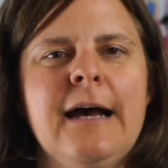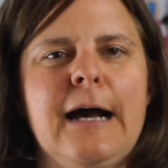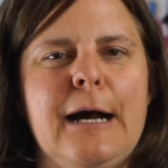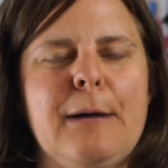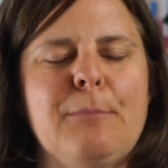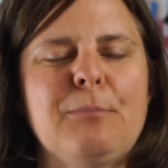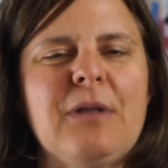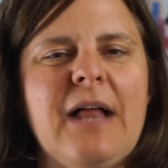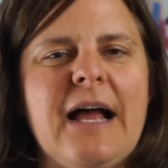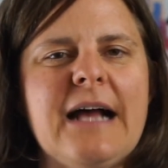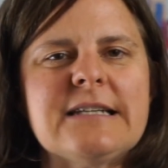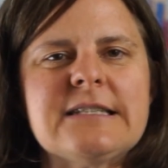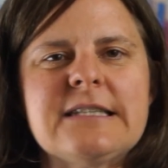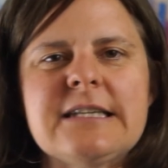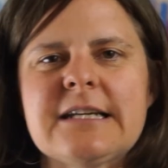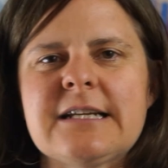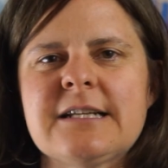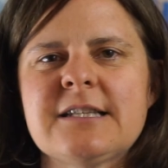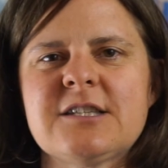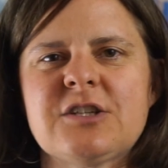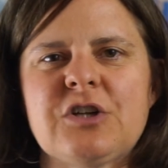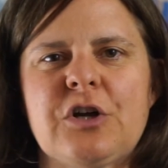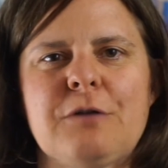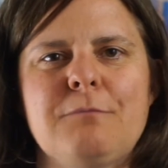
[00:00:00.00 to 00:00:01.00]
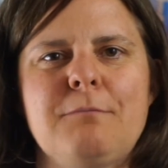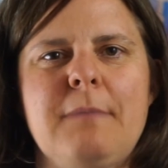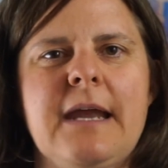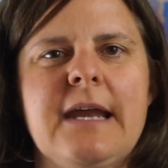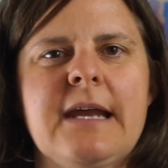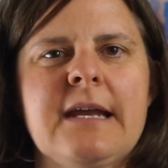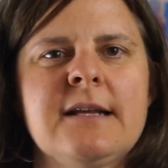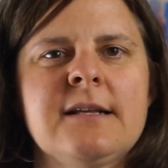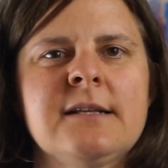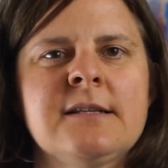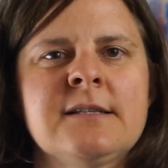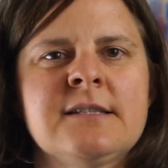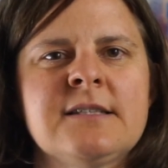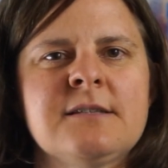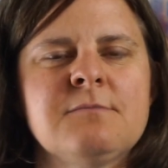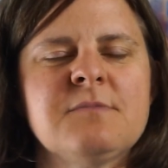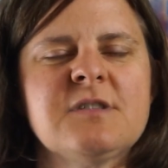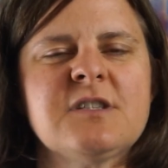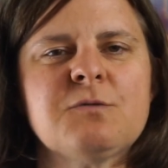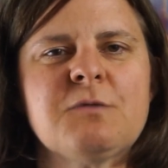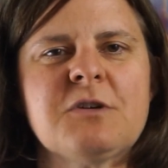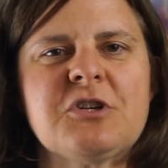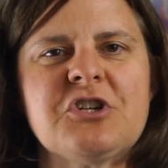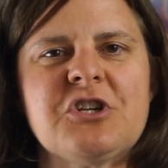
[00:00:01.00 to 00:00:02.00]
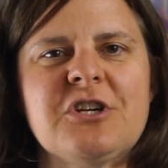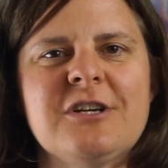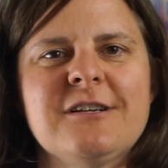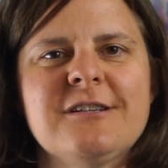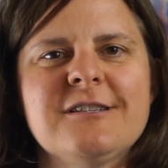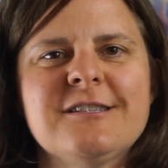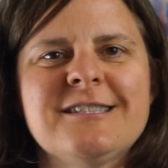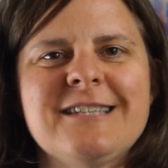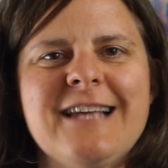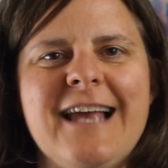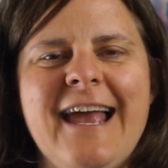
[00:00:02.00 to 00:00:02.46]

plastic and start making some switches.